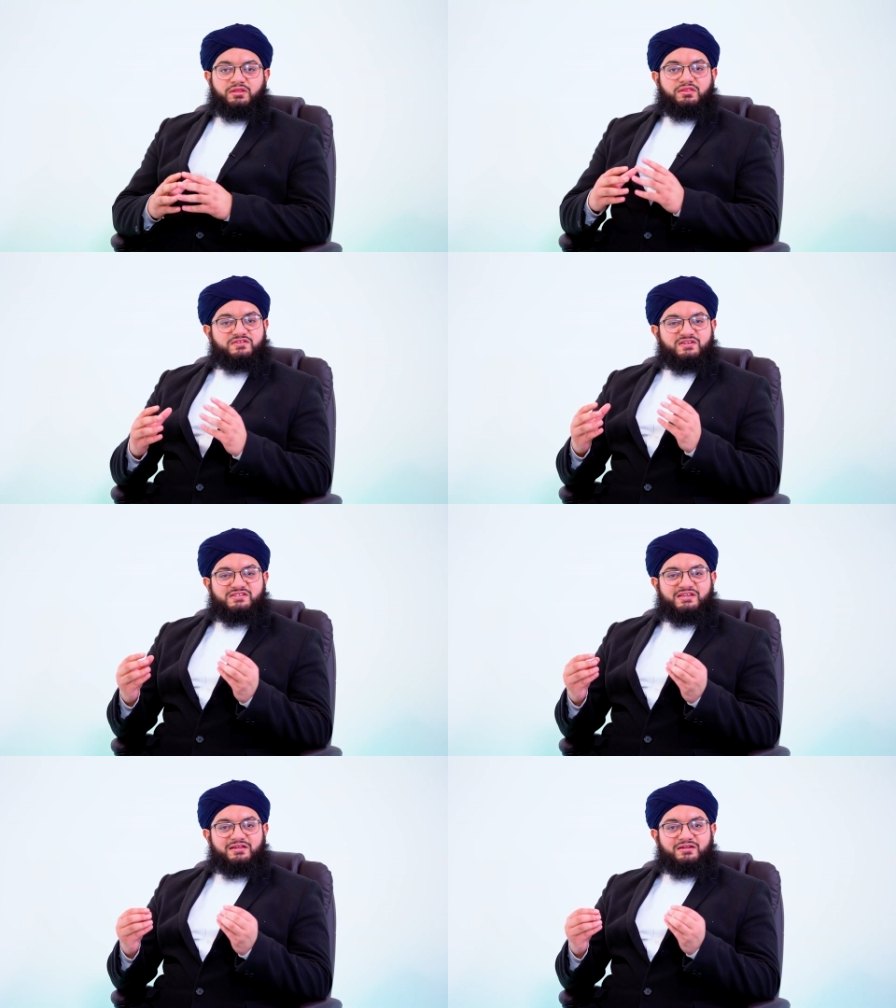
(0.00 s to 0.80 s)
This
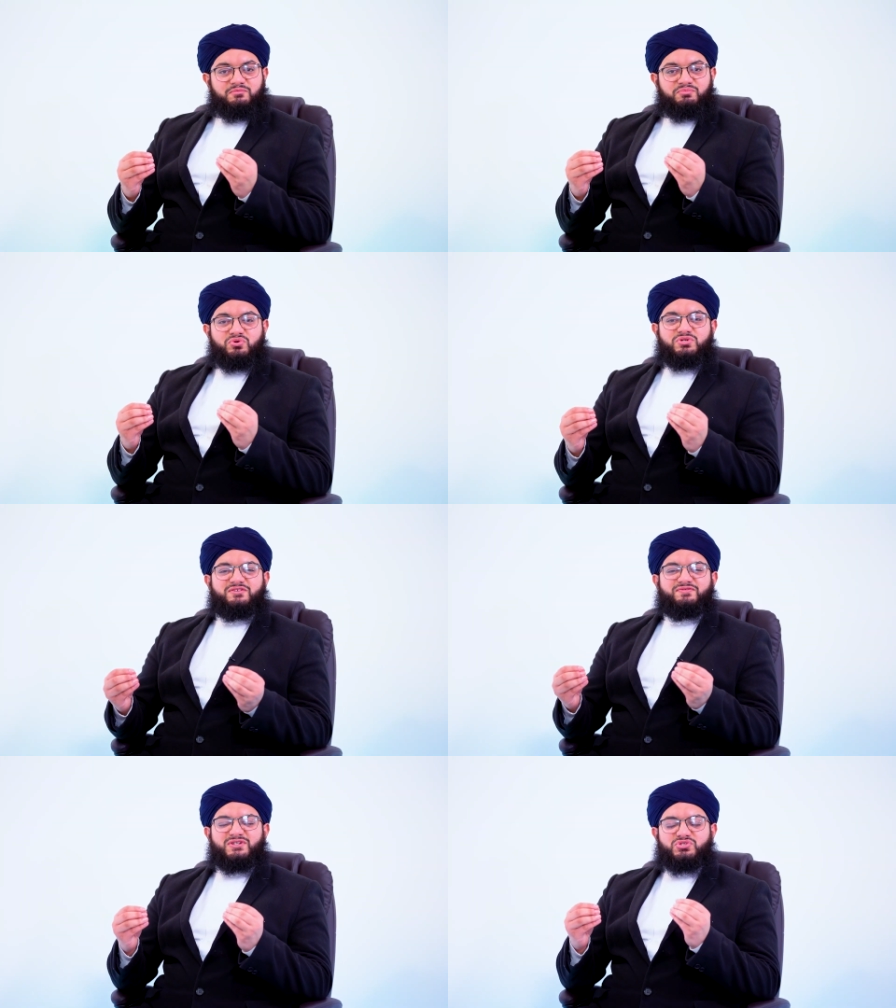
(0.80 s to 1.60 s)
is a
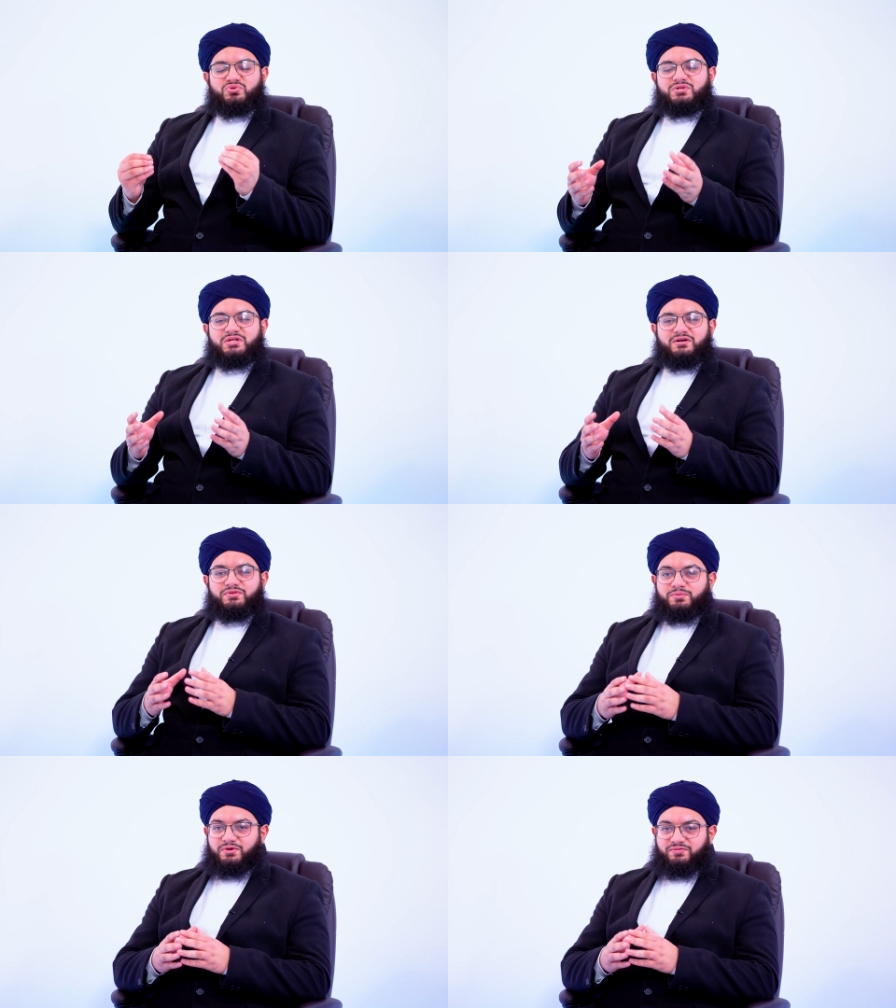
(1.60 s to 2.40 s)
beautiful sunnah of
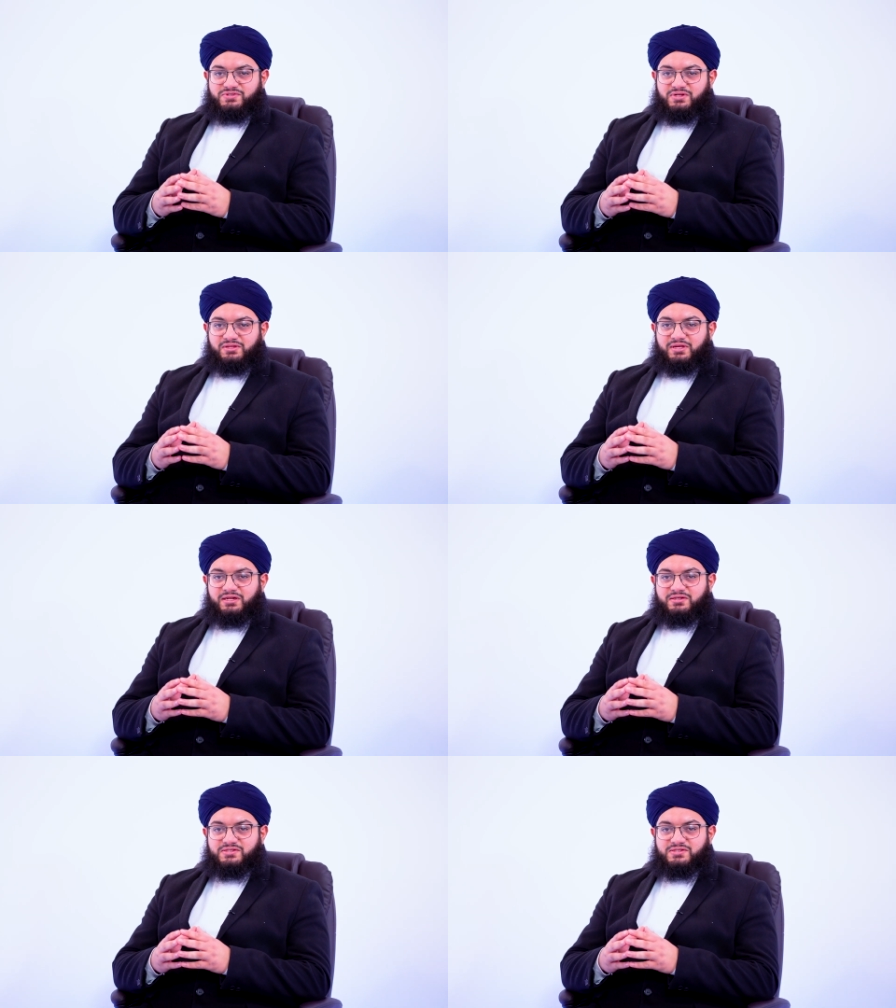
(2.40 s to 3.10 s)
the Prophet sallallahu alaihi